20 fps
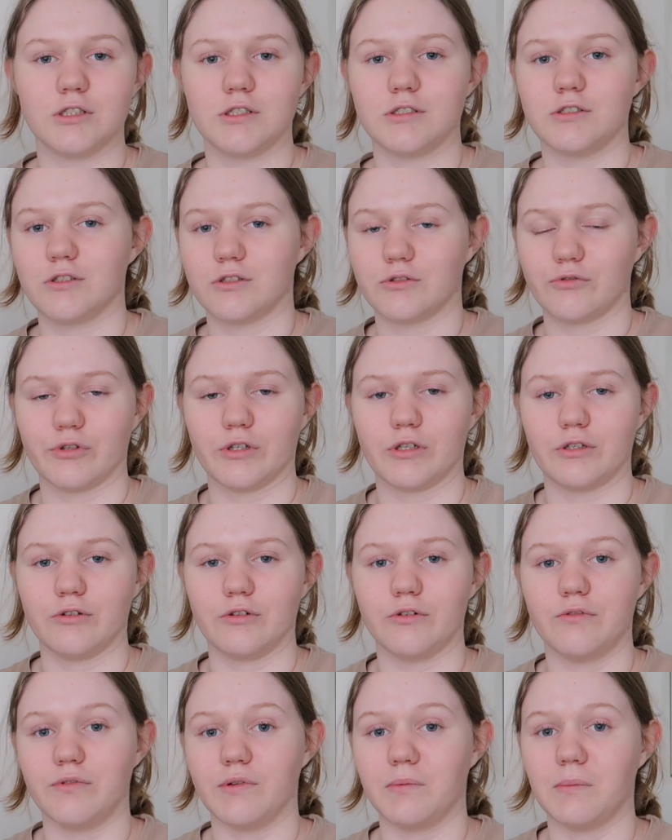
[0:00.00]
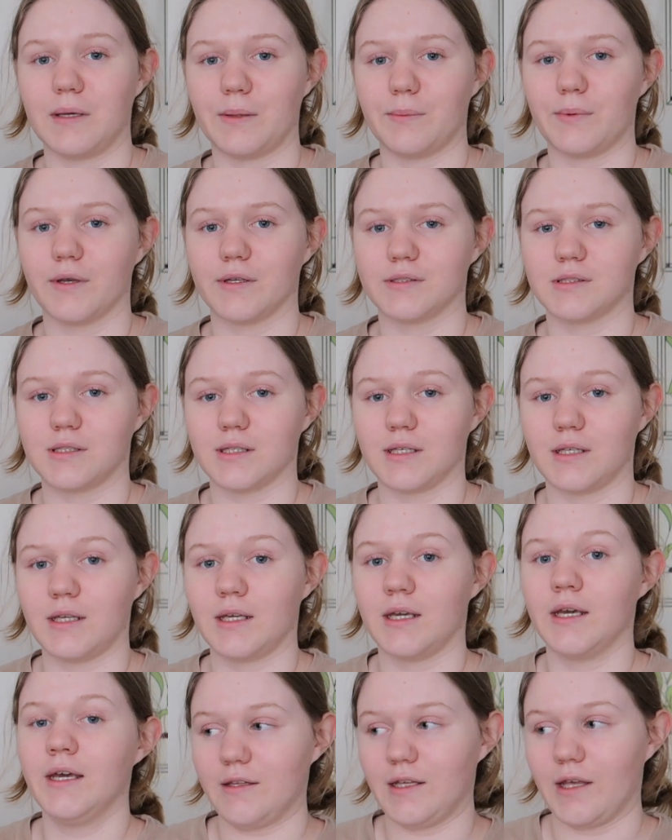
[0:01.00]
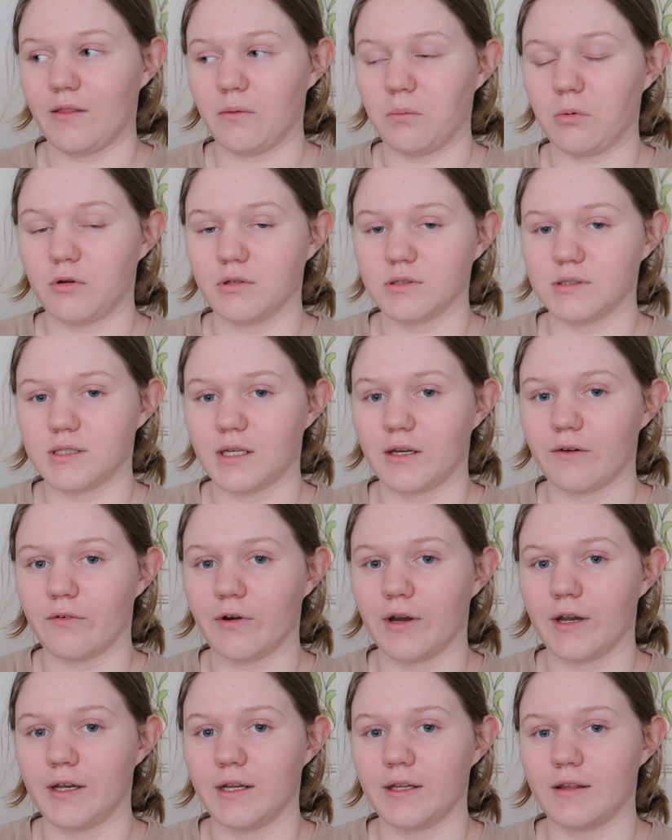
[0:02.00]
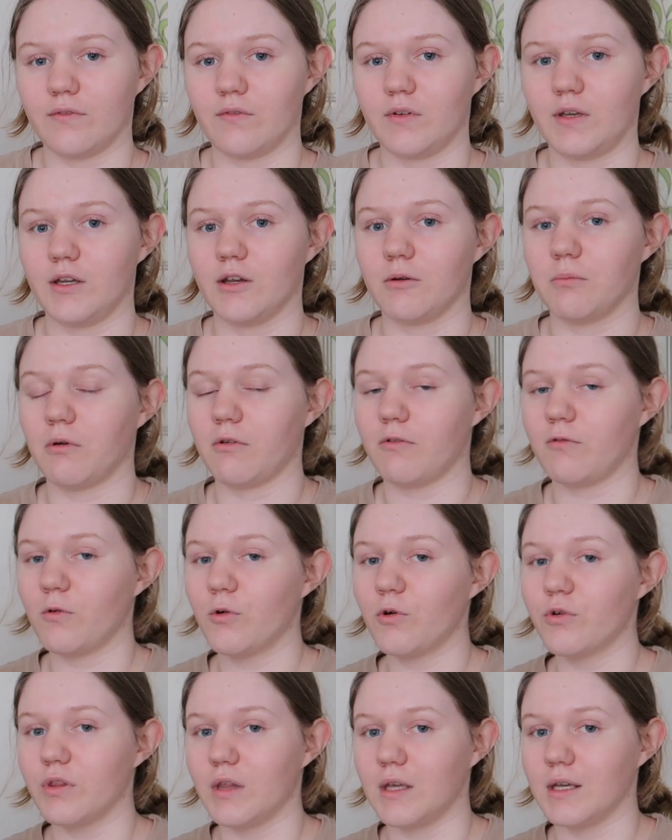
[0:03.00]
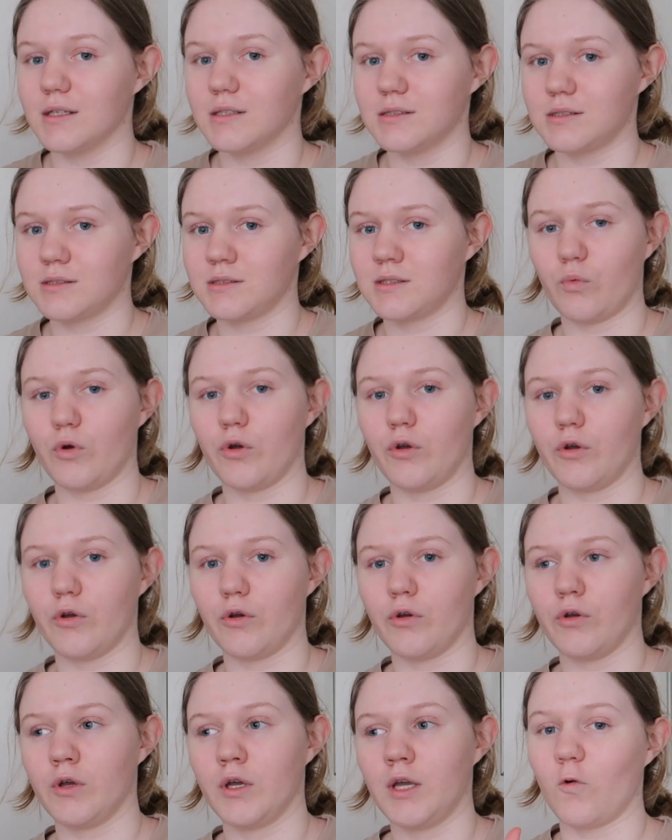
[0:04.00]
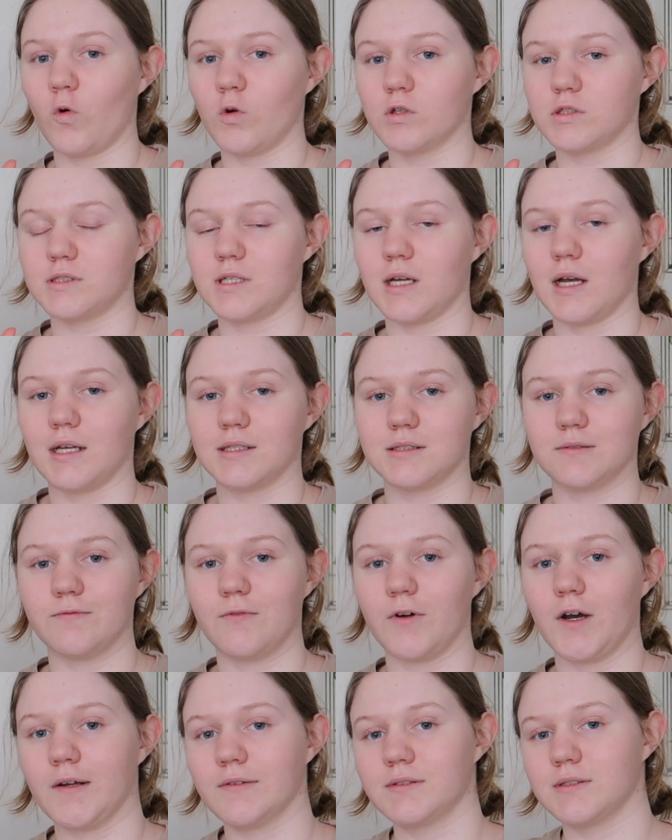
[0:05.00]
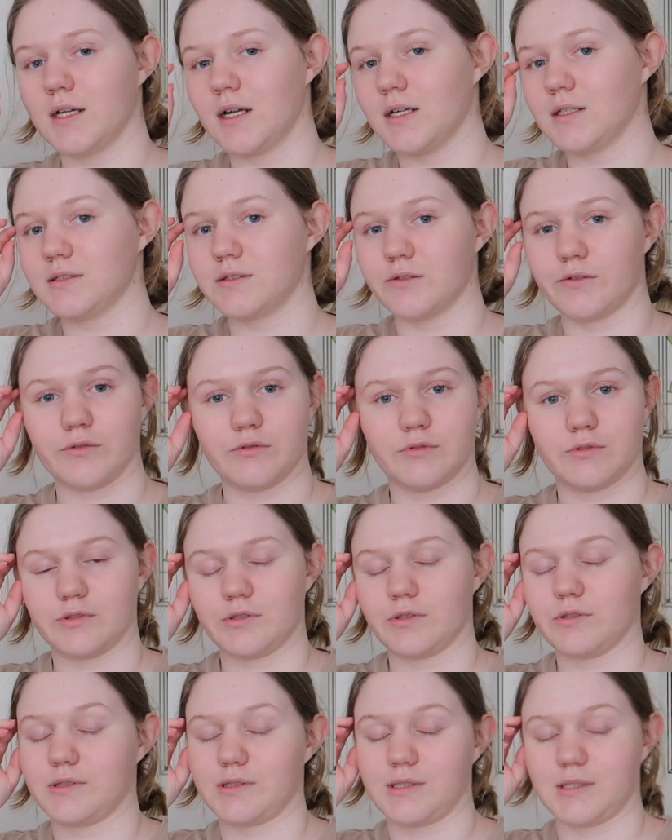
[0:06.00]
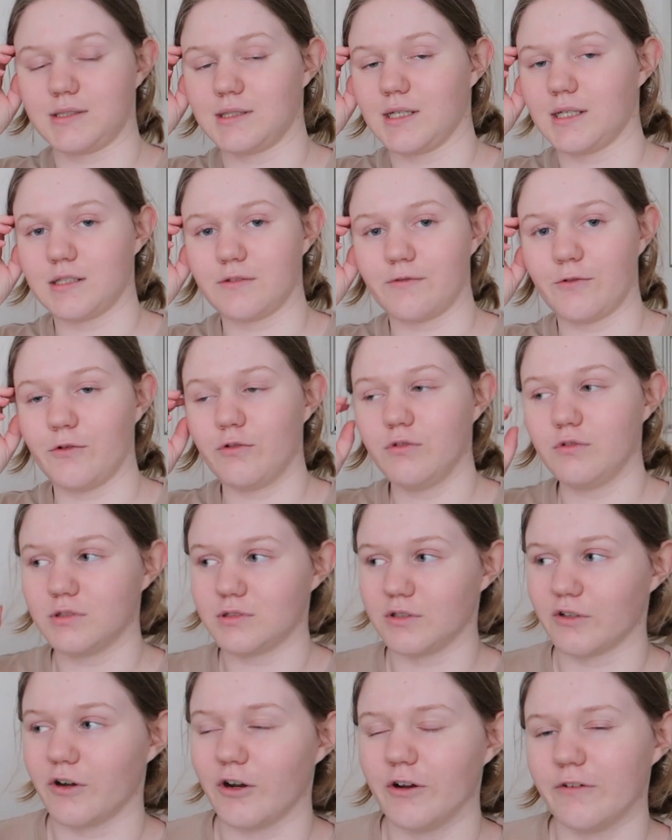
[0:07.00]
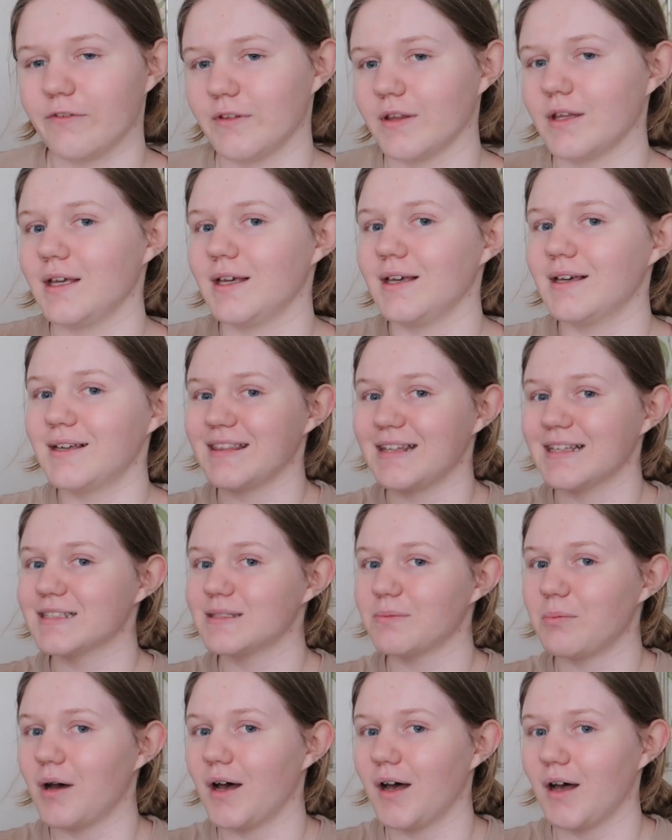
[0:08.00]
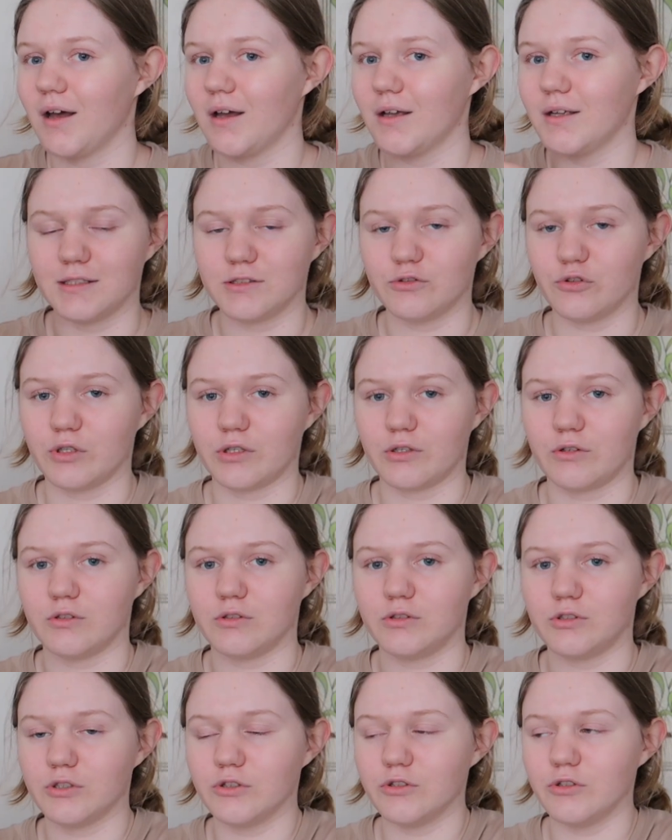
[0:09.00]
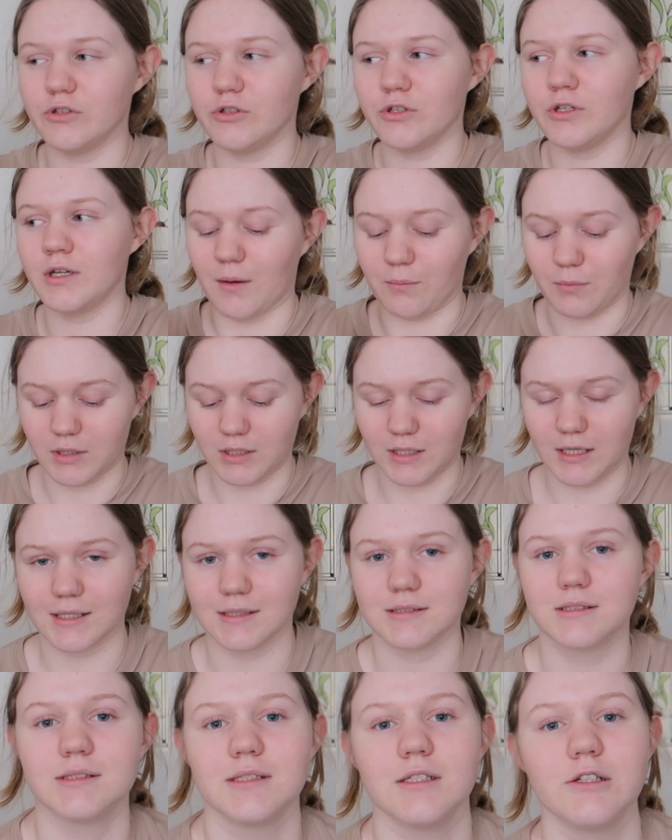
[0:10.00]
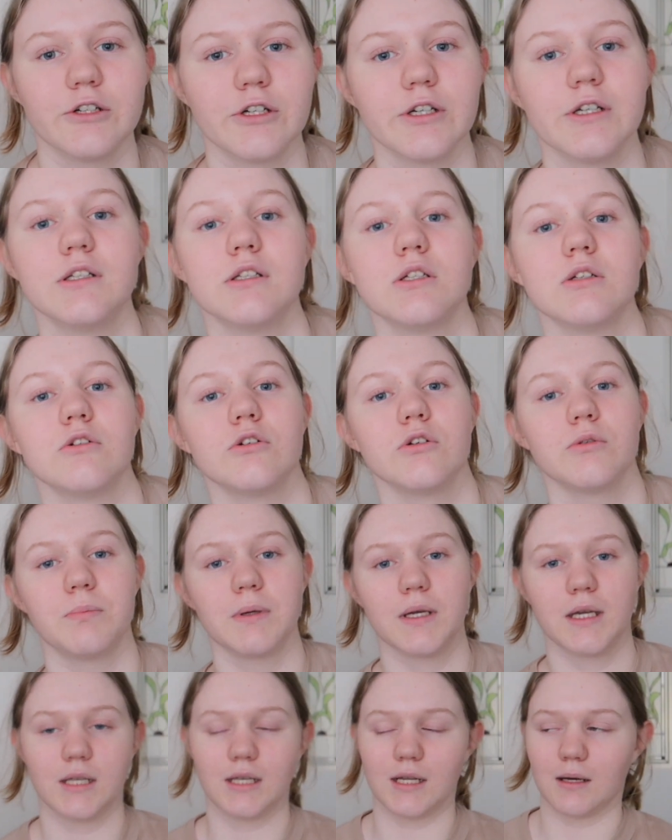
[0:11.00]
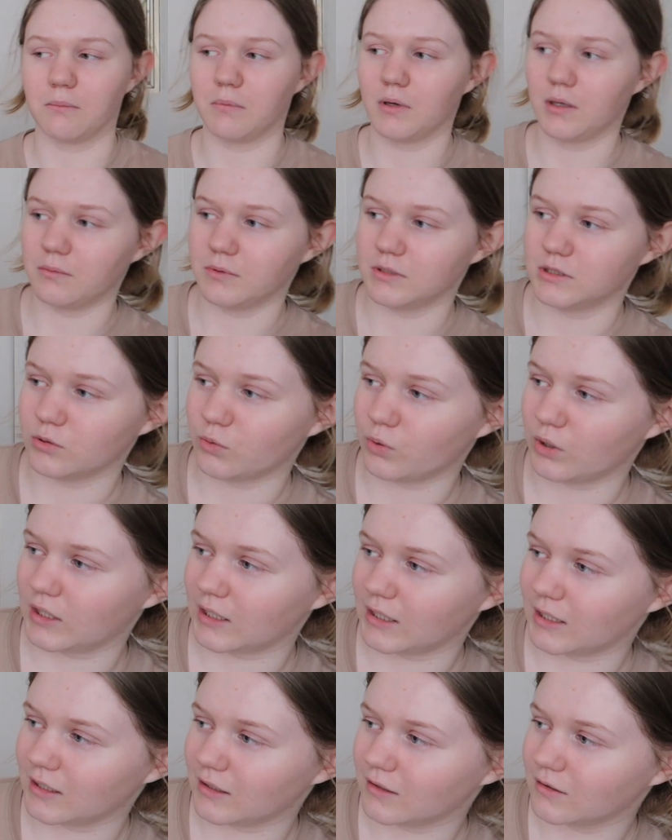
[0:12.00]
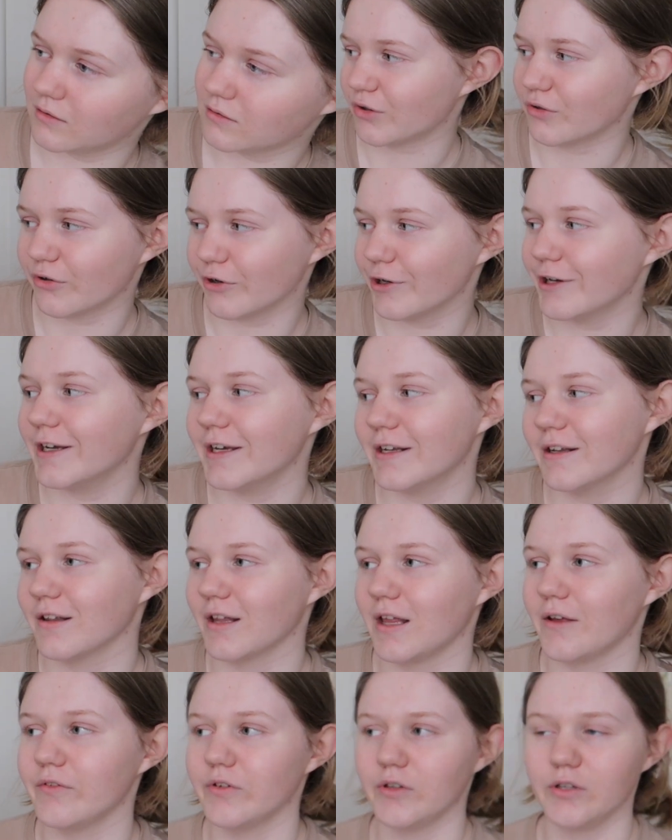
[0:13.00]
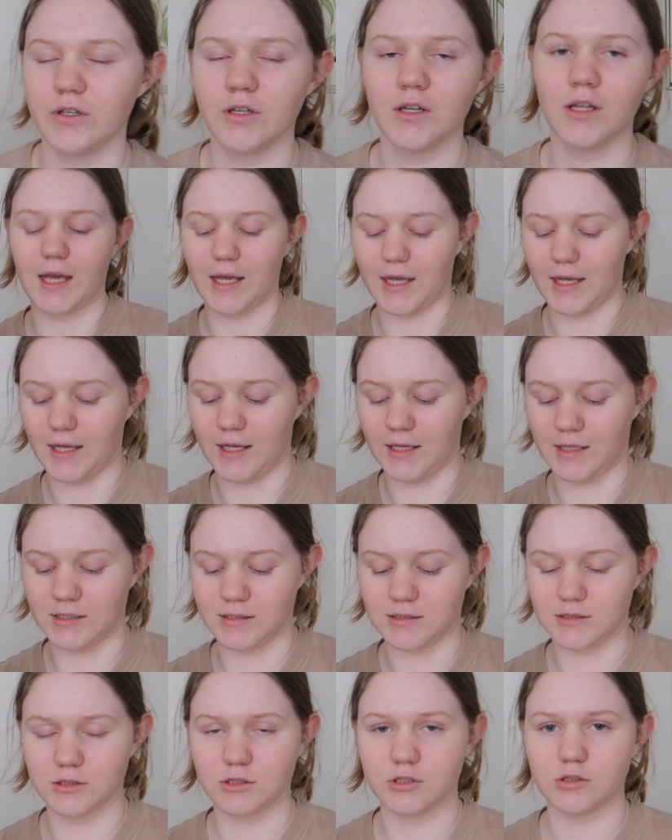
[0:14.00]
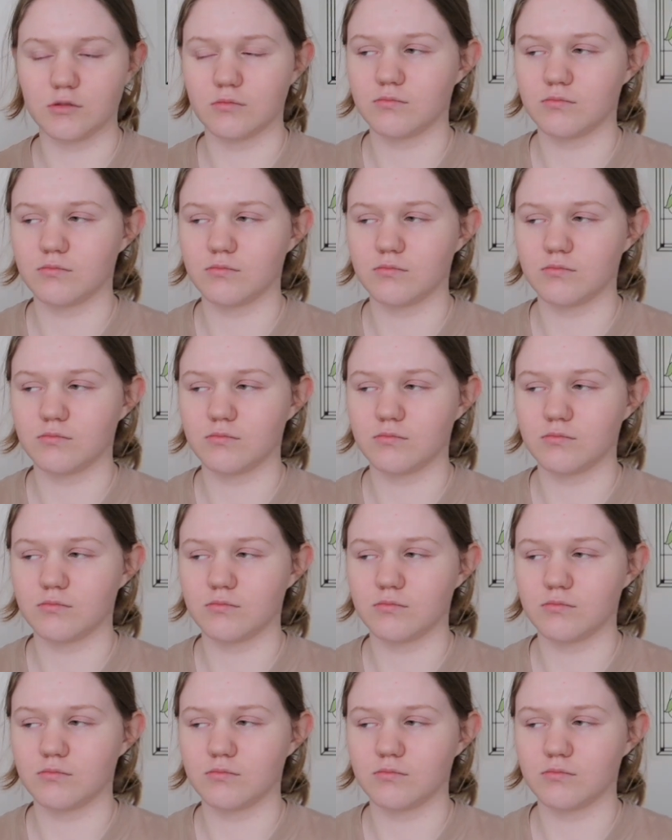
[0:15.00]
is just really good for me personally. The other books that I read in the video before this were 4 stars and 5 stars, so it was successful. So hopefully this part is really good too. I'm going to get Siri to pick a number between 3 and 11, and